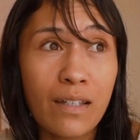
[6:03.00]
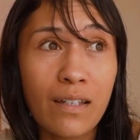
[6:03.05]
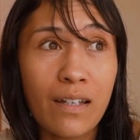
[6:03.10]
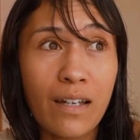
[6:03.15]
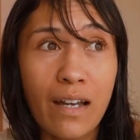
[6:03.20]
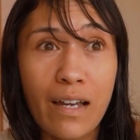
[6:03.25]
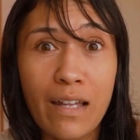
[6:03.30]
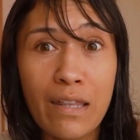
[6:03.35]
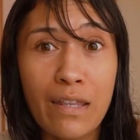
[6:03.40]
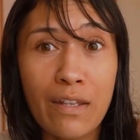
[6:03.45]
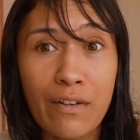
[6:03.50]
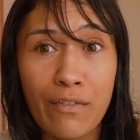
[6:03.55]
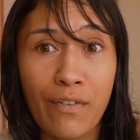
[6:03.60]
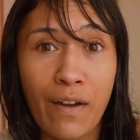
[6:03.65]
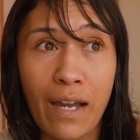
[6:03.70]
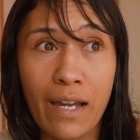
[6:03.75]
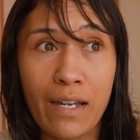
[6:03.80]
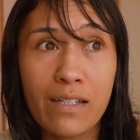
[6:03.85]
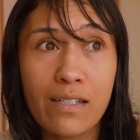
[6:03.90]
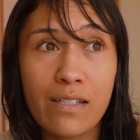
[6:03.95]
in the
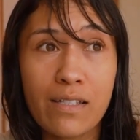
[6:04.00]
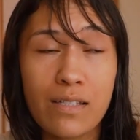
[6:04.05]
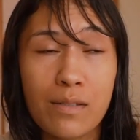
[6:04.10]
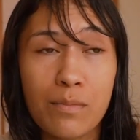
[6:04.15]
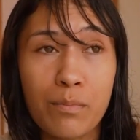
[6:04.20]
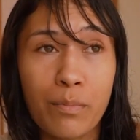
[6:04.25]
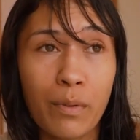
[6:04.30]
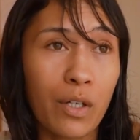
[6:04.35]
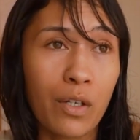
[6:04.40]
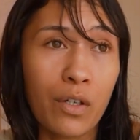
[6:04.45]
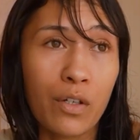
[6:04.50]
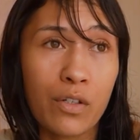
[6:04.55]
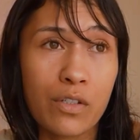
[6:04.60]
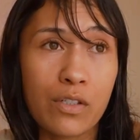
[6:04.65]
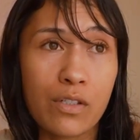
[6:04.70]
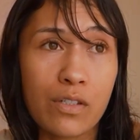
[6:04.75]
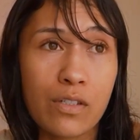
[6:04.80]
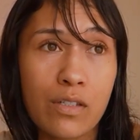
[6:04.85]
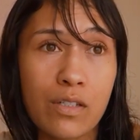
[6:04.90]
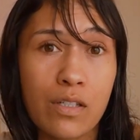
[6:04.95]
face,
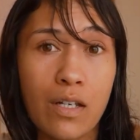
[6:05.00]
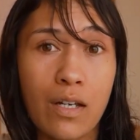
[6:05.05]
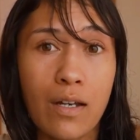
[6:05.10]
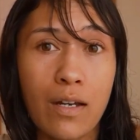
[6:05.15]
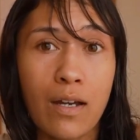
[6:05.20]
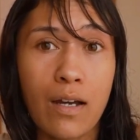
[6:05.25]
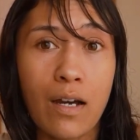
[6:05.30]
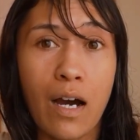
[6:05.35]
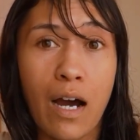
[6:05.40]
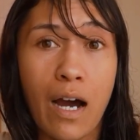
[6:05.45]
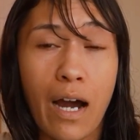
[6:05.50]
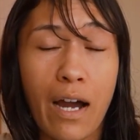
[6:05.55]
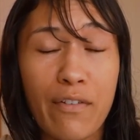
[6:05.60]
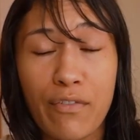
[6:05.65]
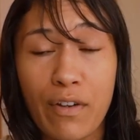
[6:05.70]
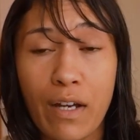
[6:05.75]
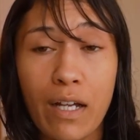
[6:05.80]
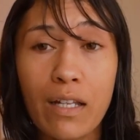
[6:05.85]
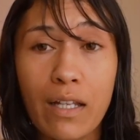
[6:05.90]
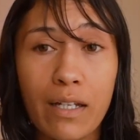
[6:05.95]
because I
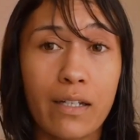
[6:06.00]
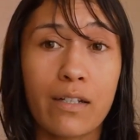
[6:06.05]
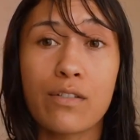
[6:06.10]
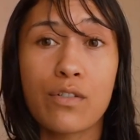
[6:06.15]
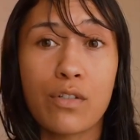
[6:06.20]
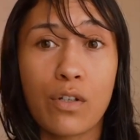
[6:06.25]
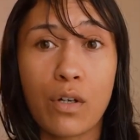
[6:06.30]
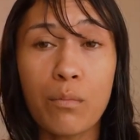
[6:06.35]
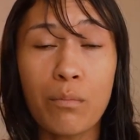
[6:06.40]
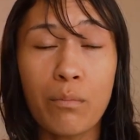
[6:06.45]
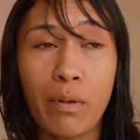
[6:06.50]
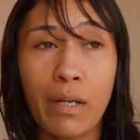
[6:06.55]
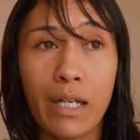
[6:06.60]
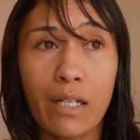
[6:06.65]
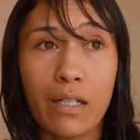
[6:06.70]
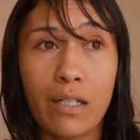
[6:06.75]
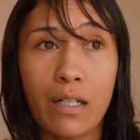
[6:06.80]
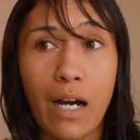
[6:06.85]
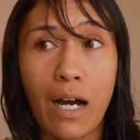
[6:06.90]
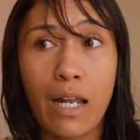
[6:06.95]
felt like a
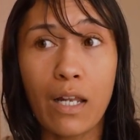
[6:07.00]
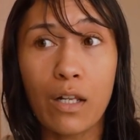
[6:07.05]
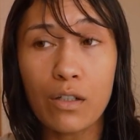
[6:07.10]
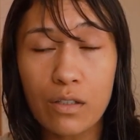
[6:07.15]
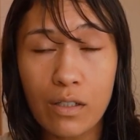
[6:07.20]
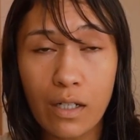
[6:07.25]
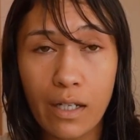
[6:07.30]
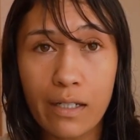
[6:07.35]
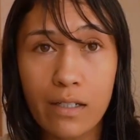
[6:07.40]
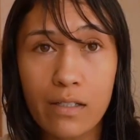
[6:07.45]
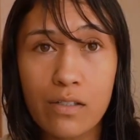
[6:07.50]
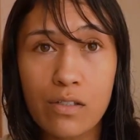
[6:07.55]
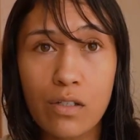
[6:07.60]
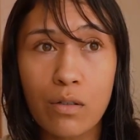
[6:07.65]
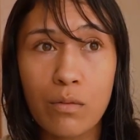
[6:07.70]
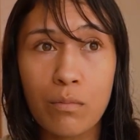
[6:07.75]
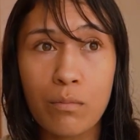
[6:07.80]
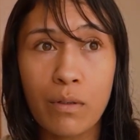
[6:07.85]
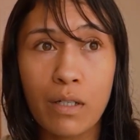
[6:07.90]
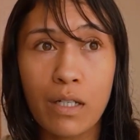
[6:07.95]
zombie. I looked like a
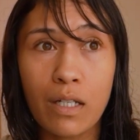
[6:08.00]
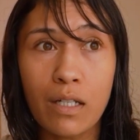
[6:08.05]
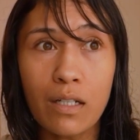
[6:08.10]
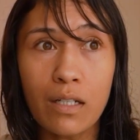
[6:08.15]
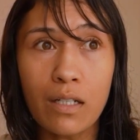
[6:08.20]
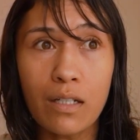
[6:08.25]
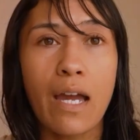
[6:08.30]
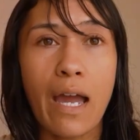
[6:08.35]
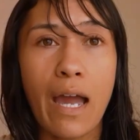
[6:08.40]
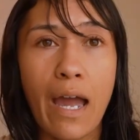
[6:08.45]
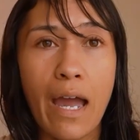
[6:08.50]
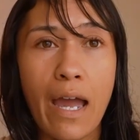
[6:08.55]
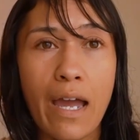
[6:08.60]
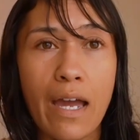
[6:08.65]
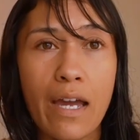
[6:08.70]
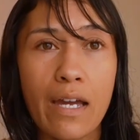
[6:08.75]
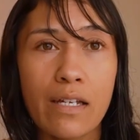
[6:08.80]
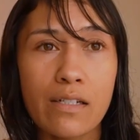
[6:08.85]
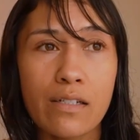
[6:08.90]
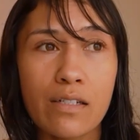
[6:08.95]
zombie,
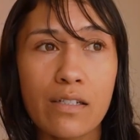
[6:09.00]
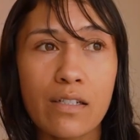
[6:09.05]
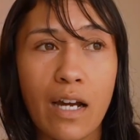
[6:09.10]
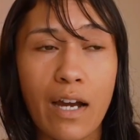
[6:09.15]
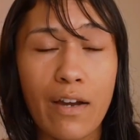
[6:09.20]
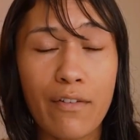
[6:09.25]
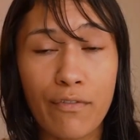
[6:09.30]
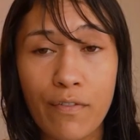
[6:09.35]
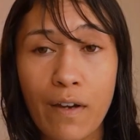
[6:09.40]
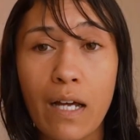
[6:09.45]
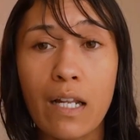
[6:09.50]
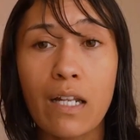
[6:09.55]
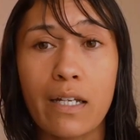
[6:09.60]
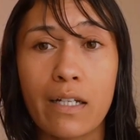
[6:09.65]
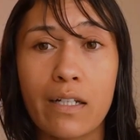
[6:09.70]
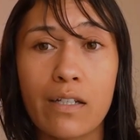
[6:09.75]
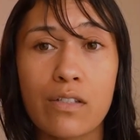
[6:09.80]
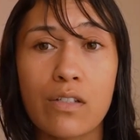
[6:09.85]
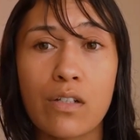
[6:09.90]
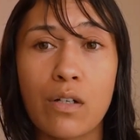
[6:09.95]
and I felt like
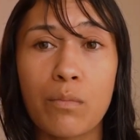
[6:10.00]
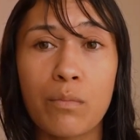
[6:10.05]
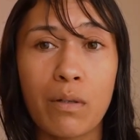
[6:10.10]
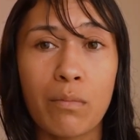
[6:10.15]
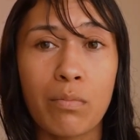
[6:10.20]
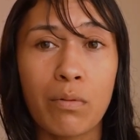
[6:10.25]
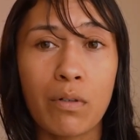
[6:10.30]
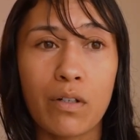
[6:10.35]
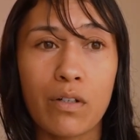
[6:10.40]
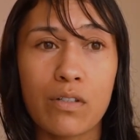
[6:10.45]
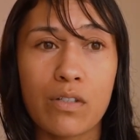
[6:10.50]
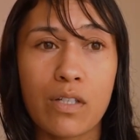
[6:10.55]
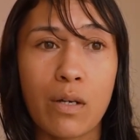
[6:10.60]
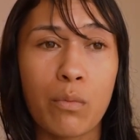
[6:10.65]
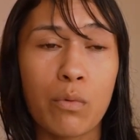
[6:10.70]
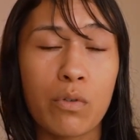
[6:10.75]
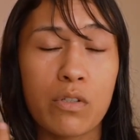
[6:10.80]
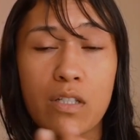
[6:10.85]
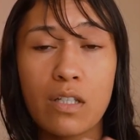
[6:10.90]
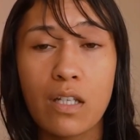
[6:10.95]
a zombie because I
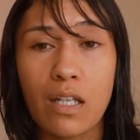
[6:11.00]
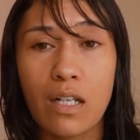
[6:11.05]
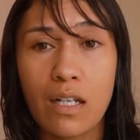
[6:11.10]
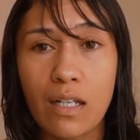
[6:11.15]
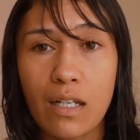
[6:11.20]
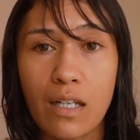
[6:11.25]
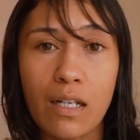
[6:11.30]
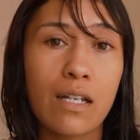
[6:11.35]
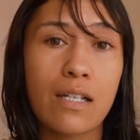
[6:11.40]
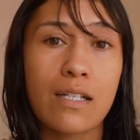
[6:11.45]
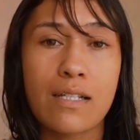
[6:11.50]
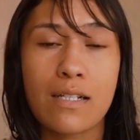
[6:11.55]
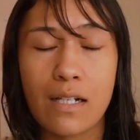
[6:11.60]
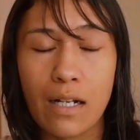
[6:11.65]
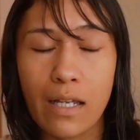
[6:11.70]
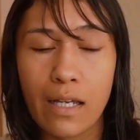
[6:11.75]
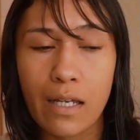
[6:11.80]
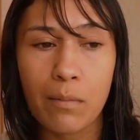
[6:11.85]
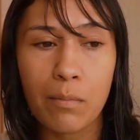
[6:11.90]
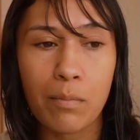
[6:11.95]
wasn't getting any
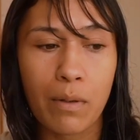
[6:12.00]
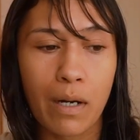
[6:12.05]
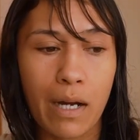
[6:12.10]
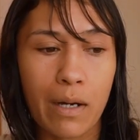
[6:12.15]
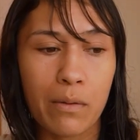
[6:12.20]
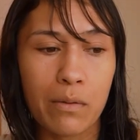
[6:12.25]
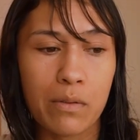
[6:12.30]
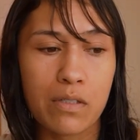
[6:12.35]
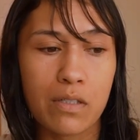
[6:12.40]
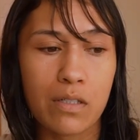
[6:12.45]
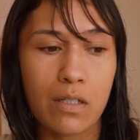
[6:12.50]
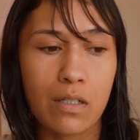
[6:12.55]
sleep. I was